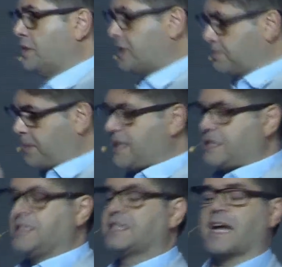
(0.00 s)
We just
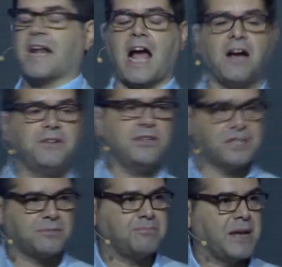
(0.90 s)
basically said, how do you
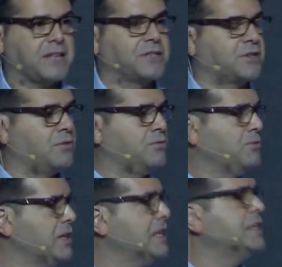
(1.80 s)
just make this a
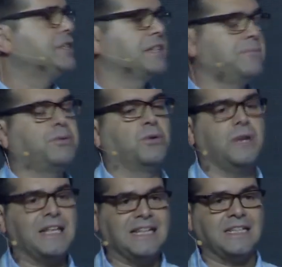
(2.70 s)
really simple,
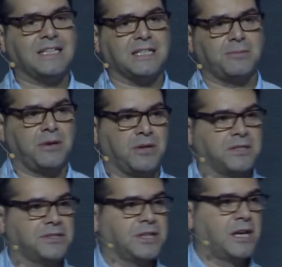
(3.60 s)
easy experience?